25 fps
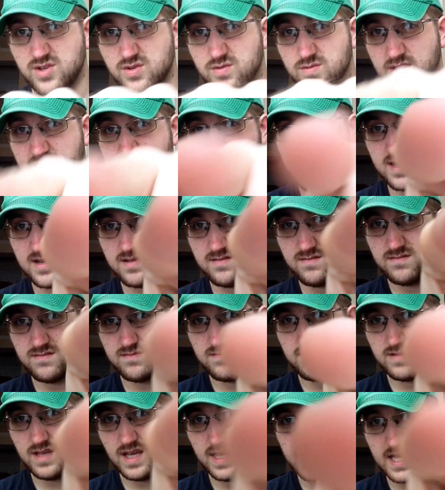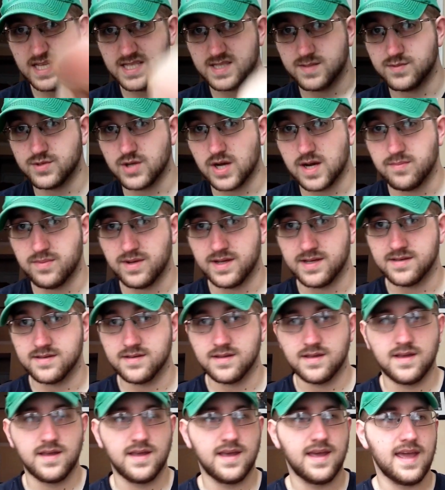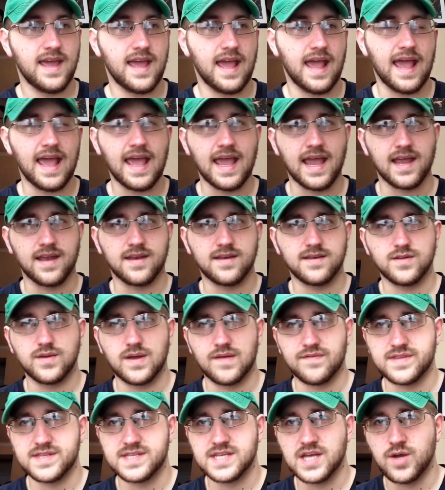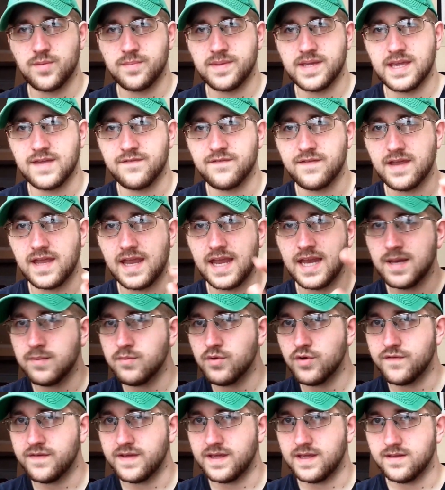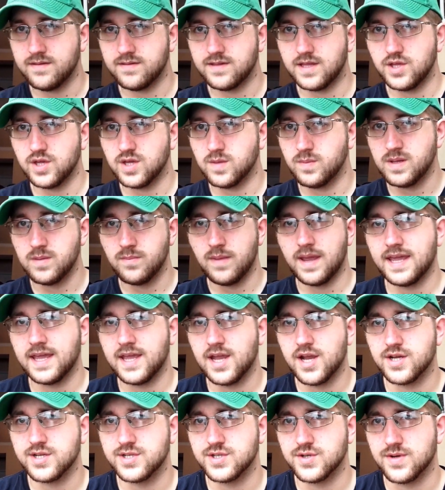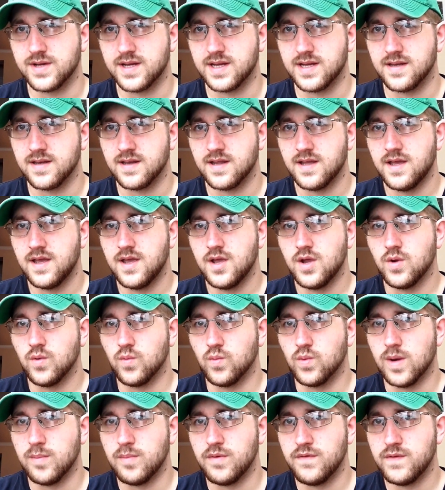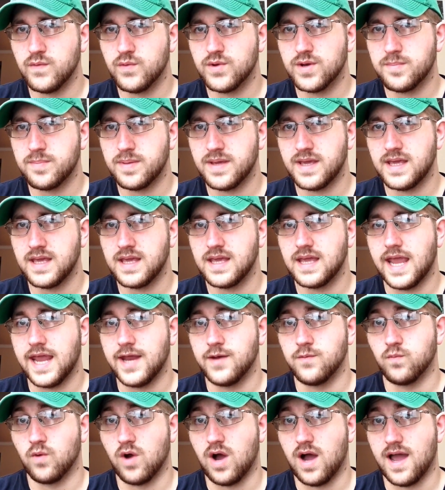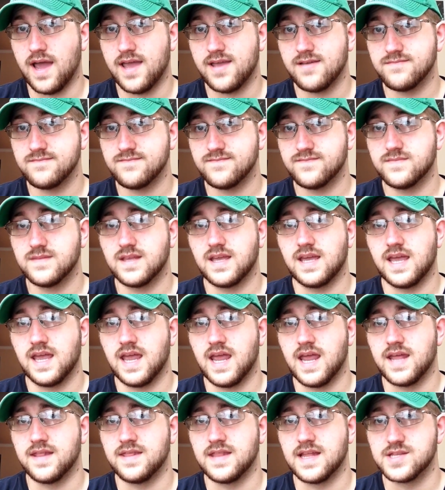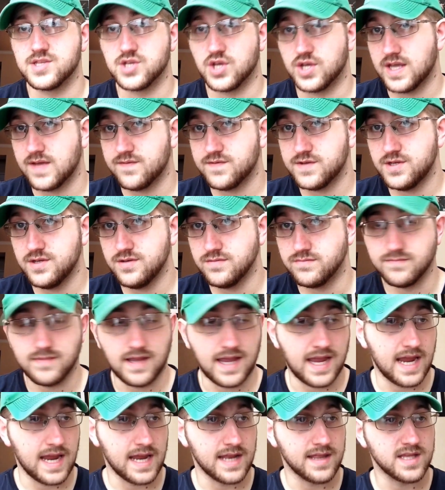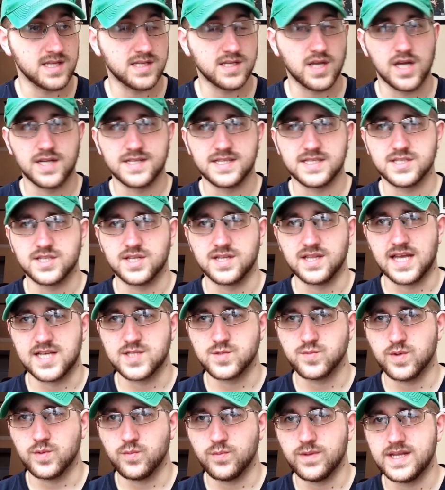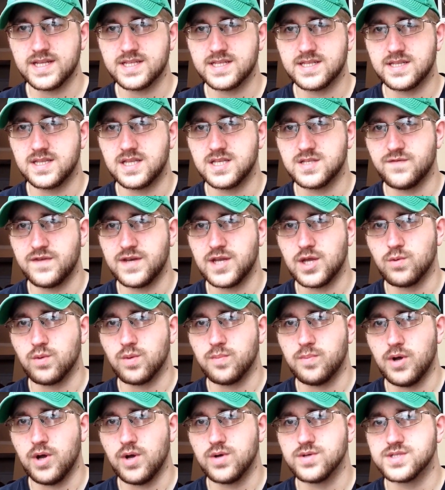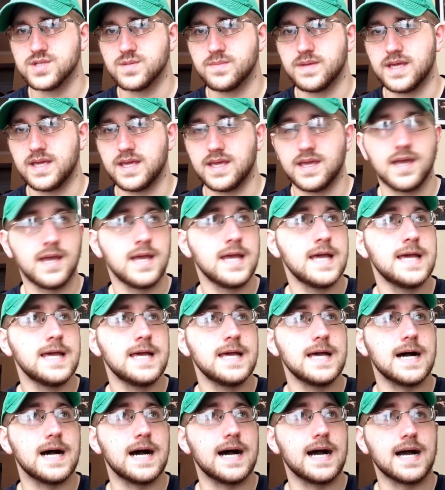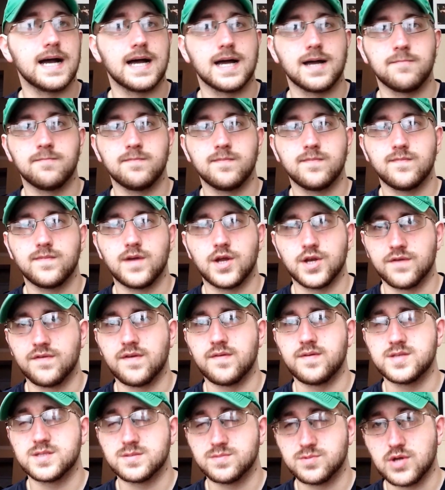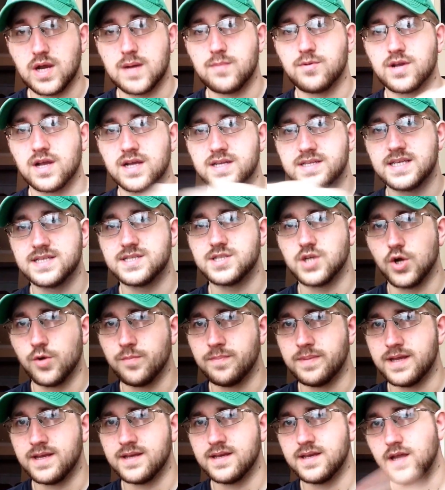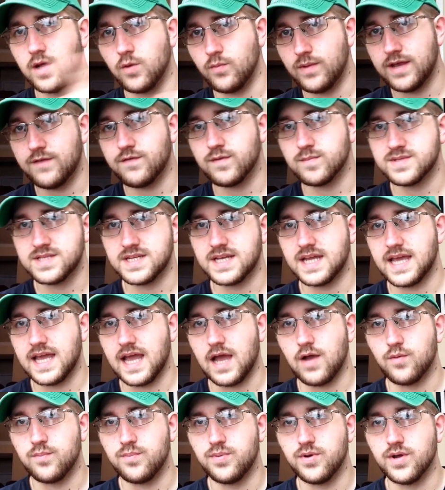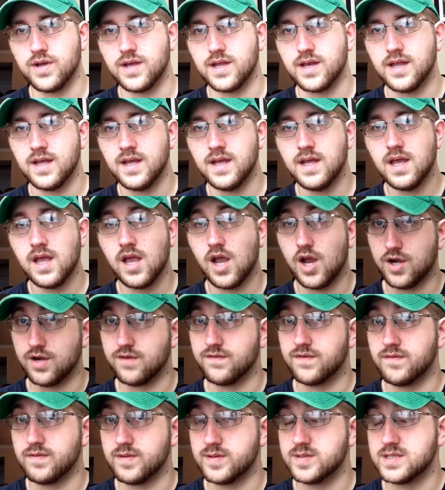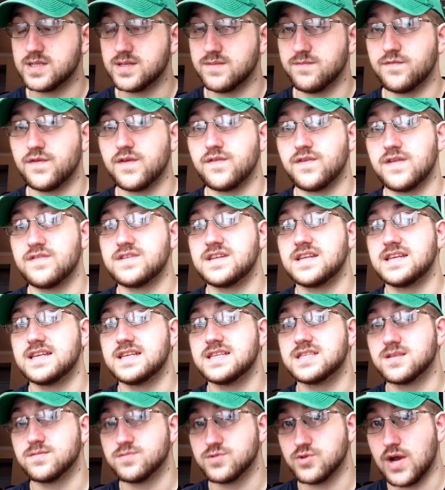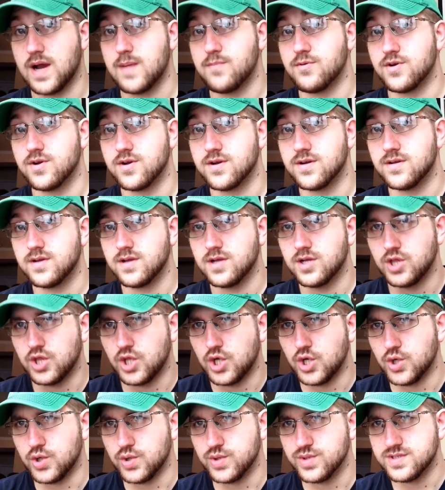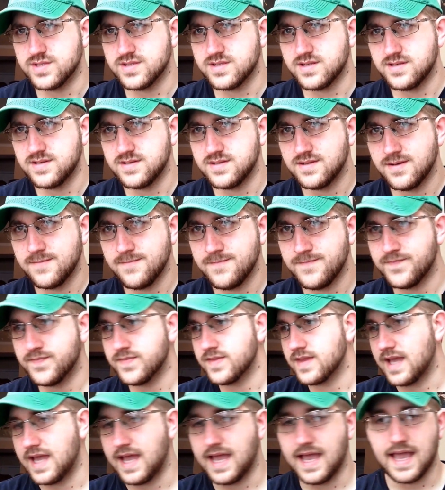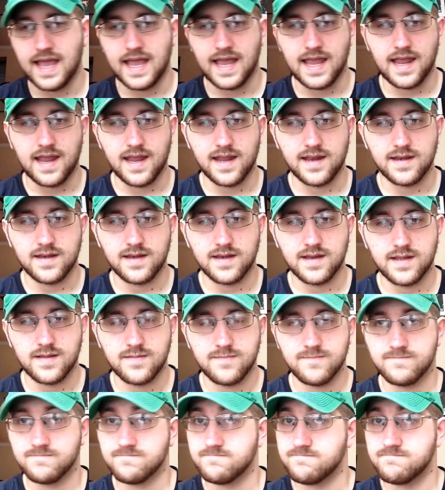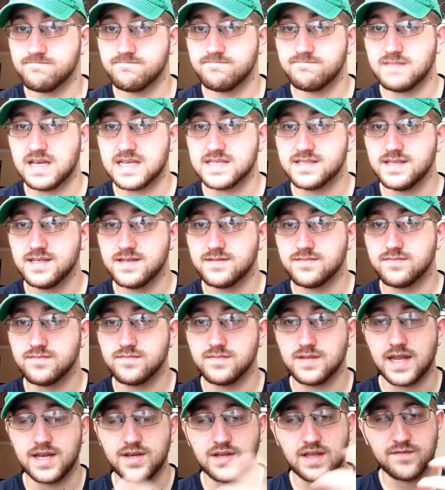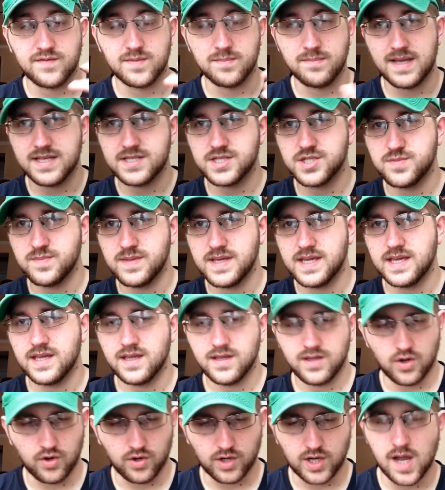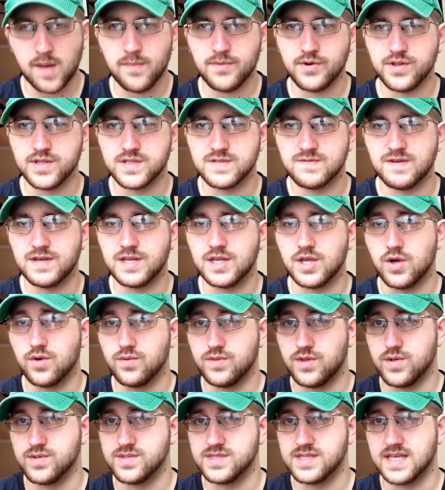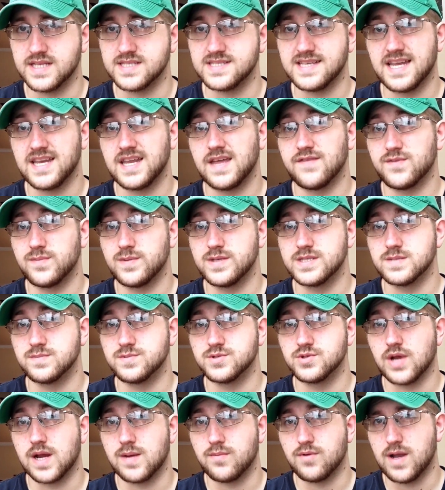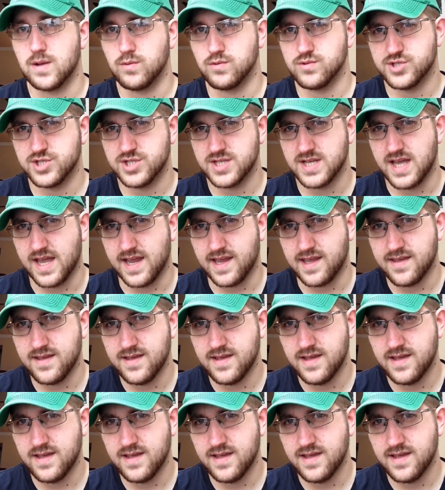right there, hit that subscribe button, and you have to tell me if any movie that you could be the main character in, what movie would it be and why. And that's all you have to do. And this contest is going to last 1 week. This video will post. It'll be 150 subscriber contest open. A week from today, I will put 150 subscriber close. And that's it. And you have to message me or comment on this video, those things, and you have to be a subscriber. I will check.